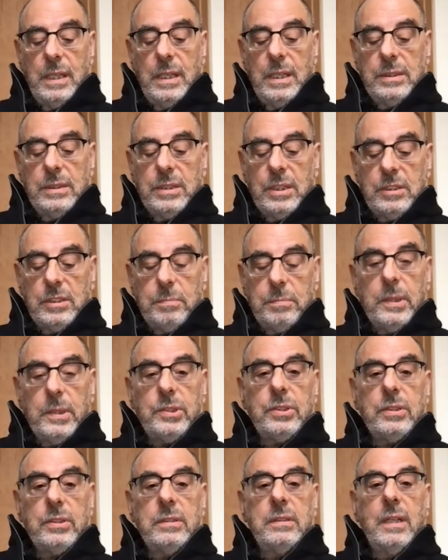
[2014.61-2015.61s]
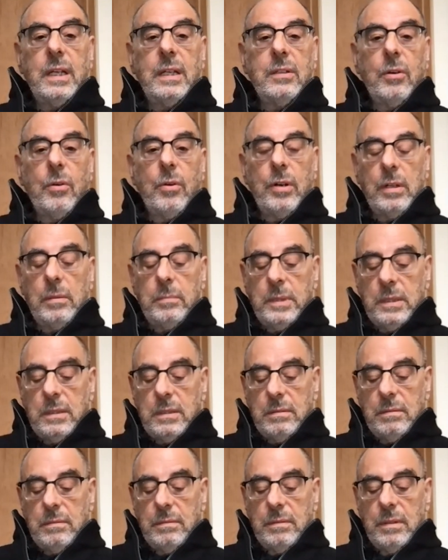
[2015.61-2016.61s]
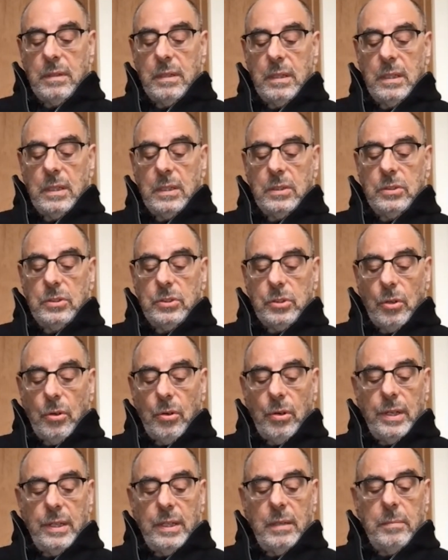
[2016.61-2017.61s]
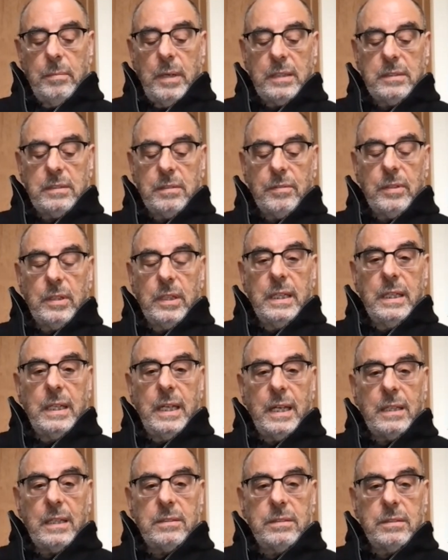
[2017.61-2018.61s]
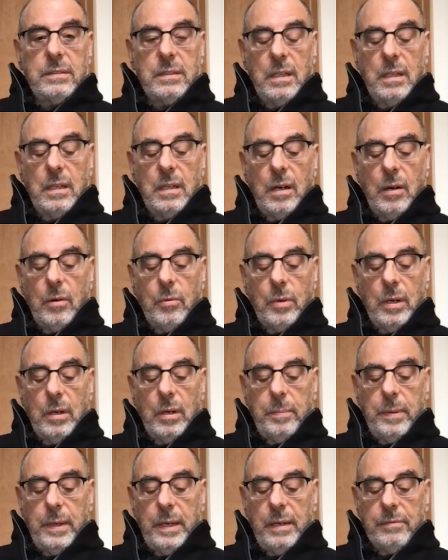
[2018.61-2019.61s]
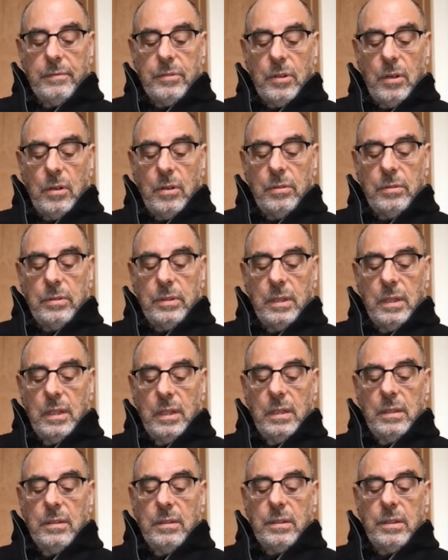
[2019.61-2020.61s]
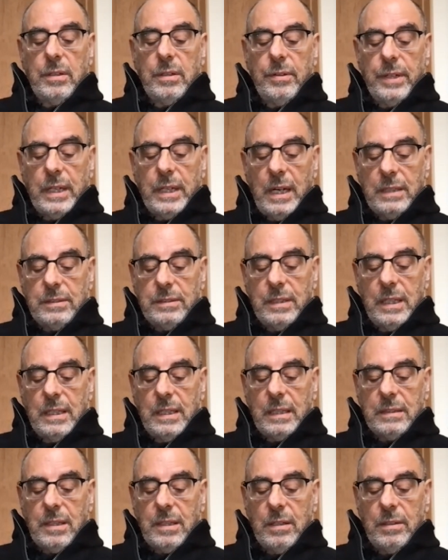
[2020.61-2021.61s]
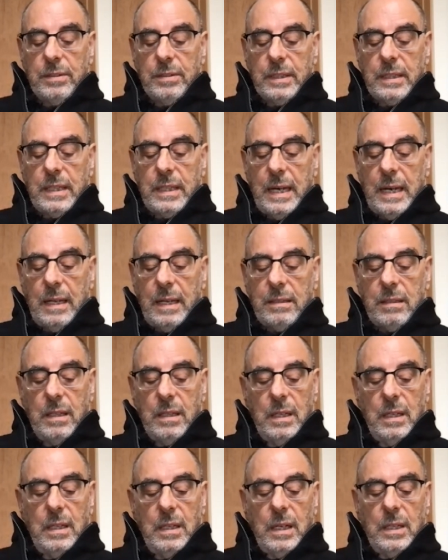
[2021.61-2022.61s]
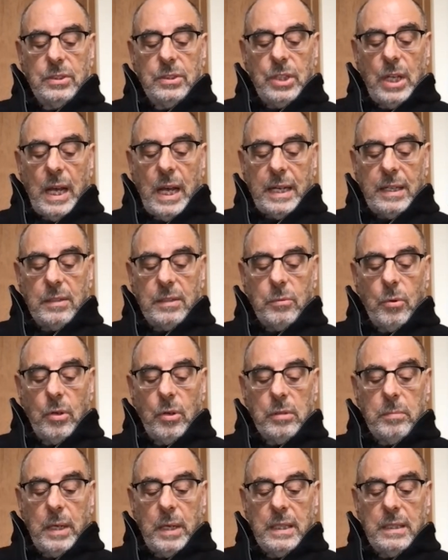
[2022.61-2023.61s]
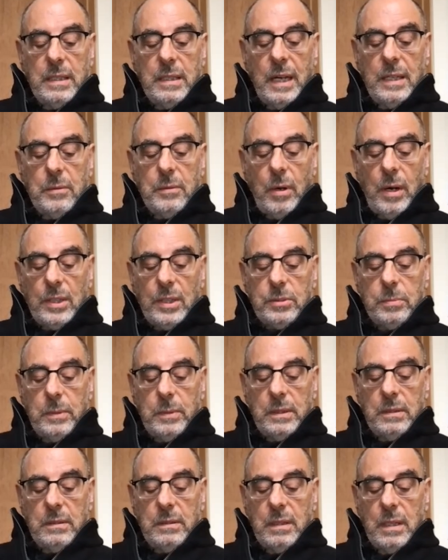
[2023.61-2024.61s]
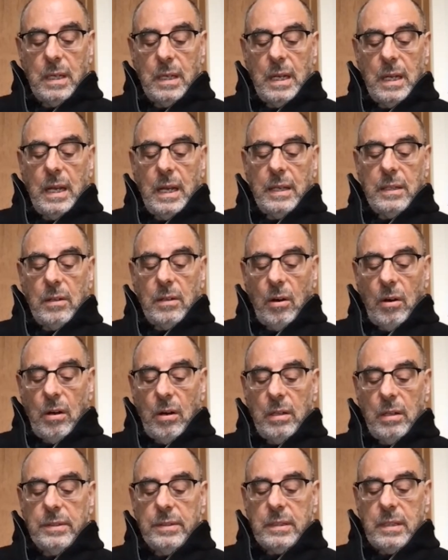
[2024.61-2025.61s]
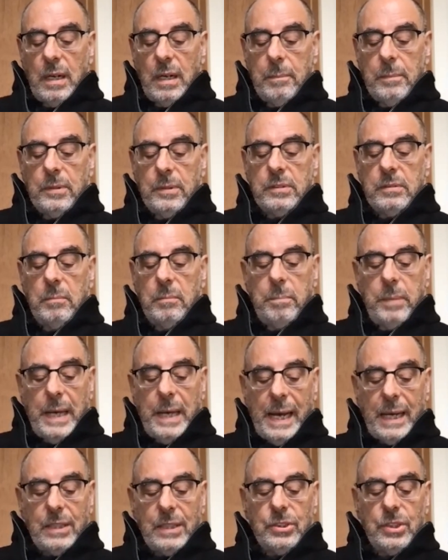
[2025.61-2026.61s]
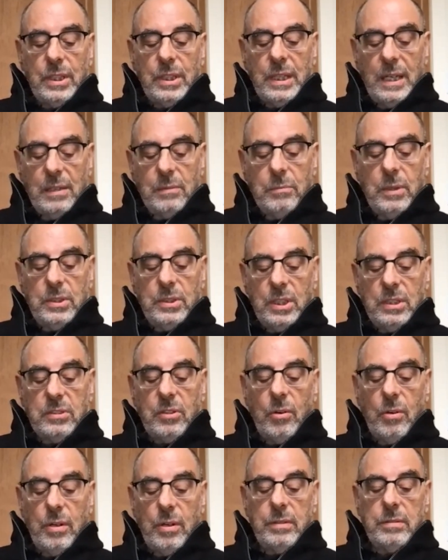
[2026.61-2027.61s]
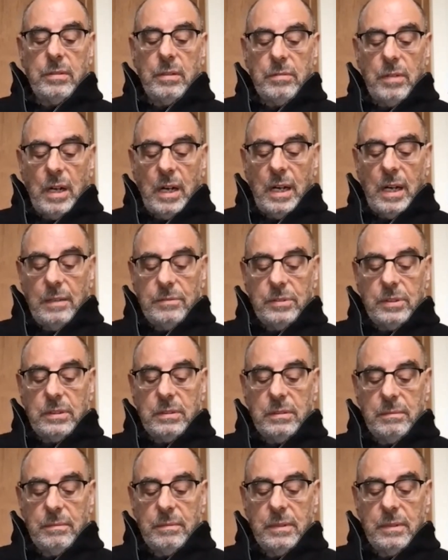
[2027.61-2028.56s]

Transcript: Suspicion an ornament, joy a box of Kleenex, a well-paved road, the curiosity that killed the cat, a jacket worn by a night watchman, and all the cumbersome packaging in which his order arrives.